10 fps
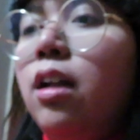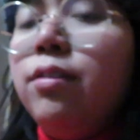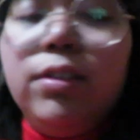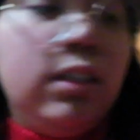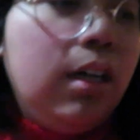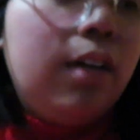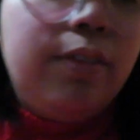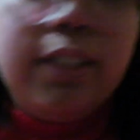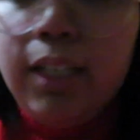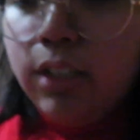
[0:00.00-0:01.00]
lot of good
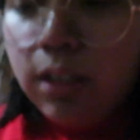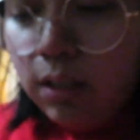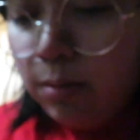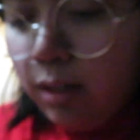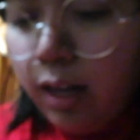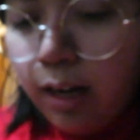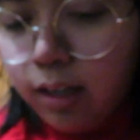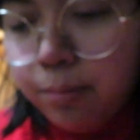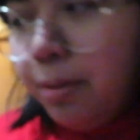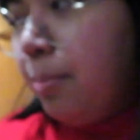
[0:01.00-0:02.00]
conversations with a lot
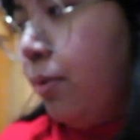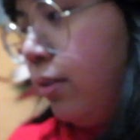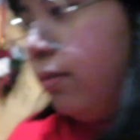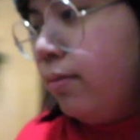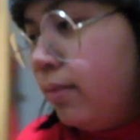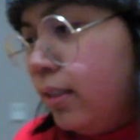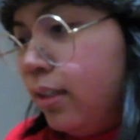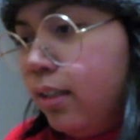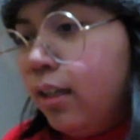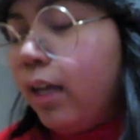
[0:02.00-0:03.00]
of good people.
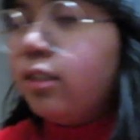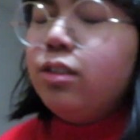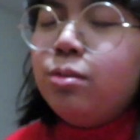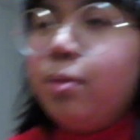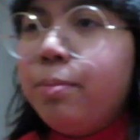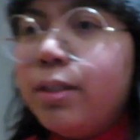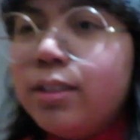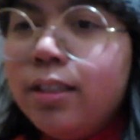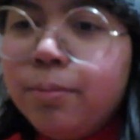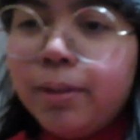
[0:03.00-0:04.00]
Actually just one
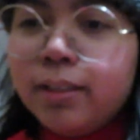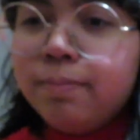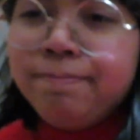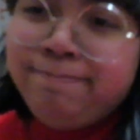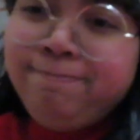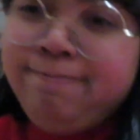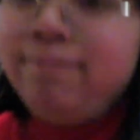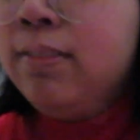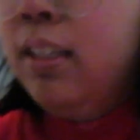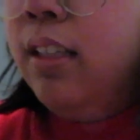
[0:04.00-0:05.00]
person, but
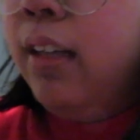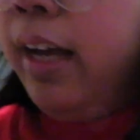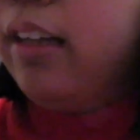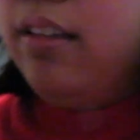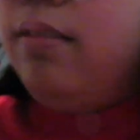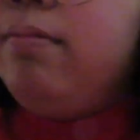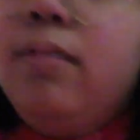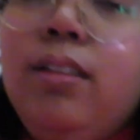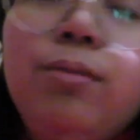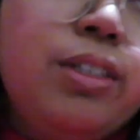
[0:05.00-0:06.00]
it
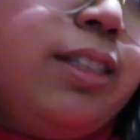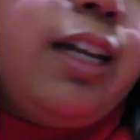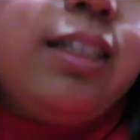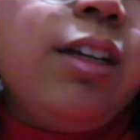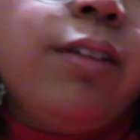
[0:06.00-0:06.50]
was a nice